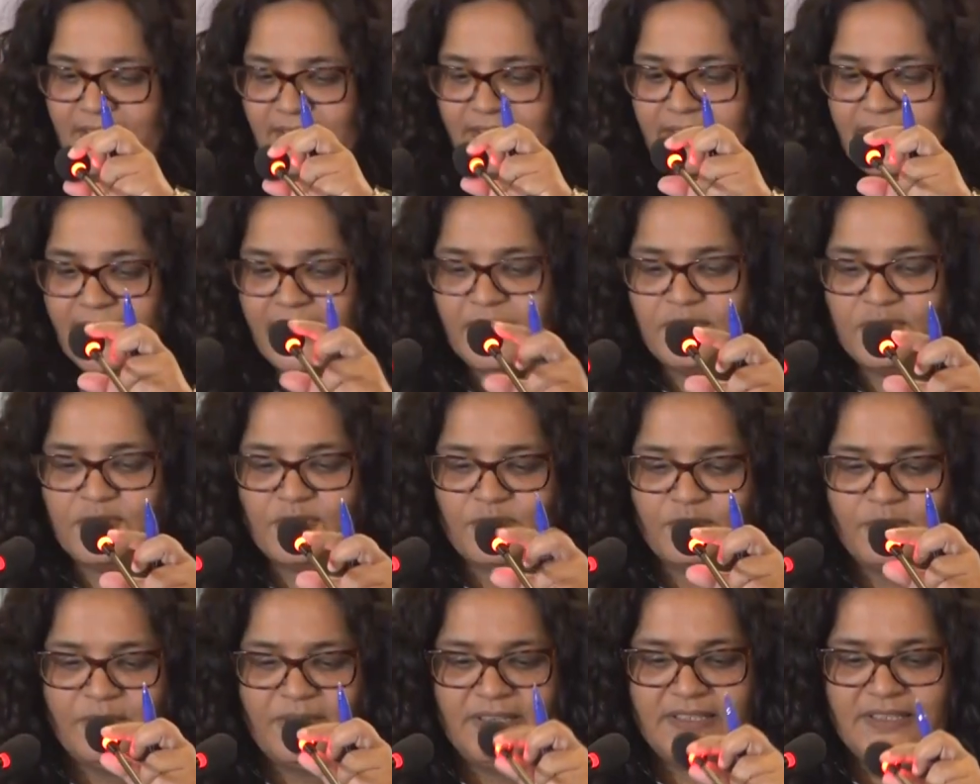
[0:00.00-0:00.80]
Thank you so
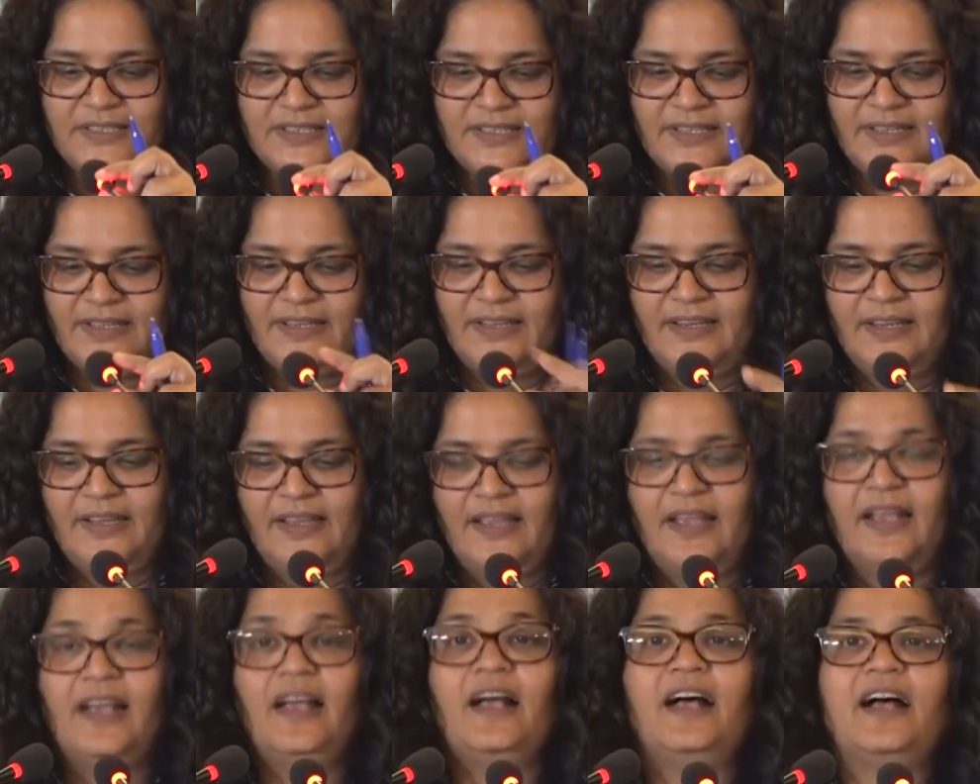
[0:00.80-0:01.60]
much.
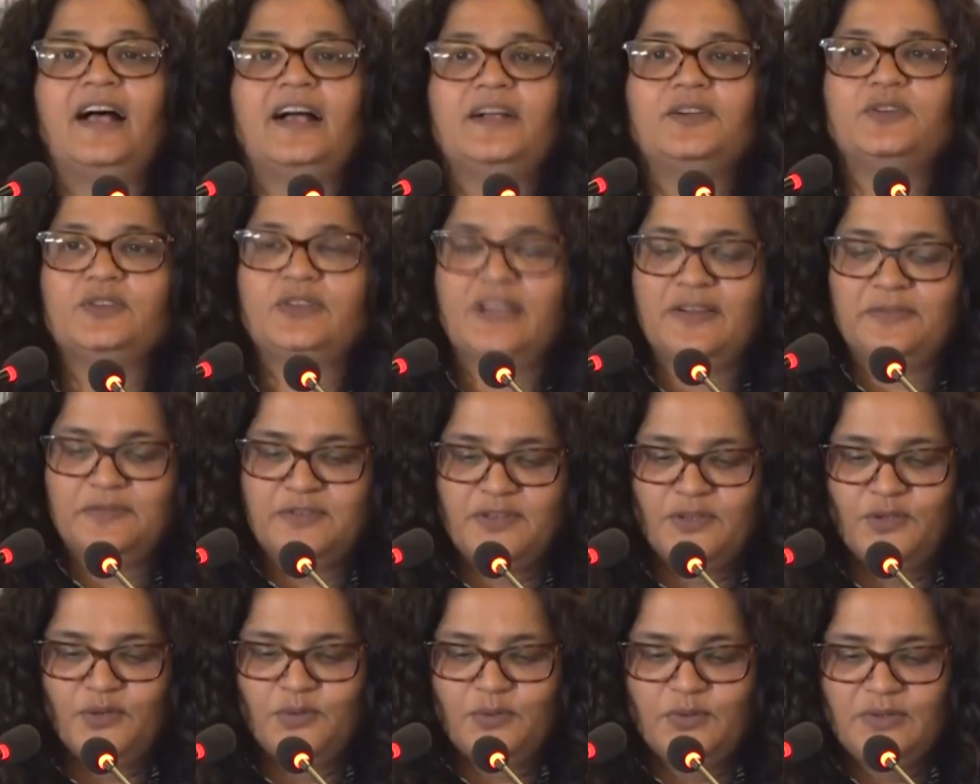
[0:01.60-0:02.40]
Good
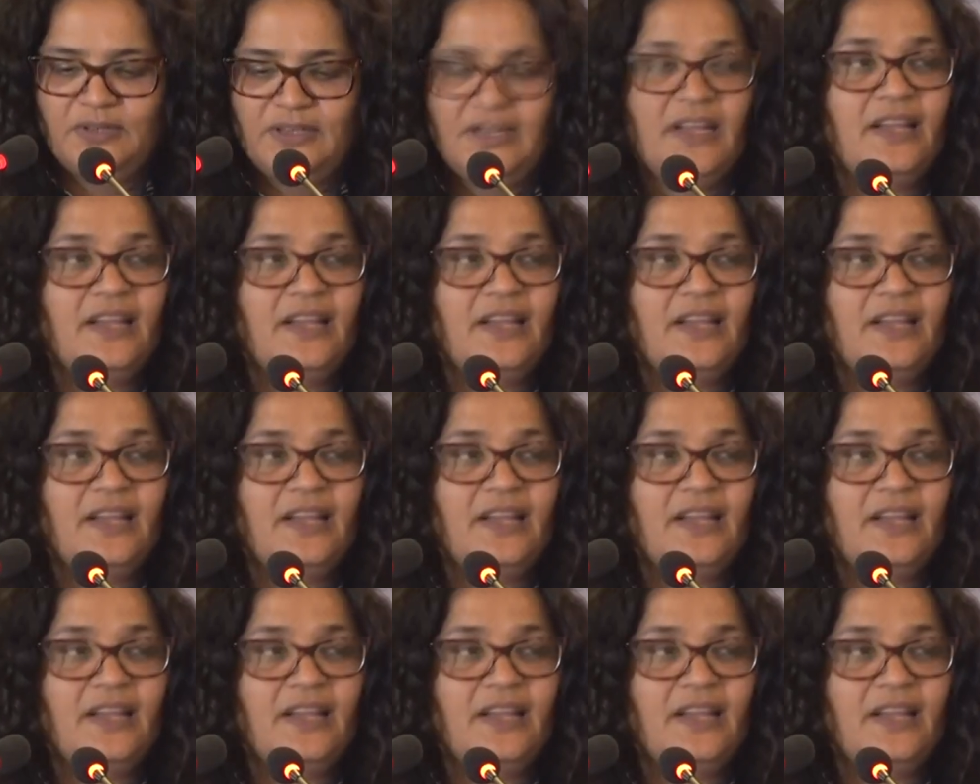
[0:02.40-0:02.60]
afternoon.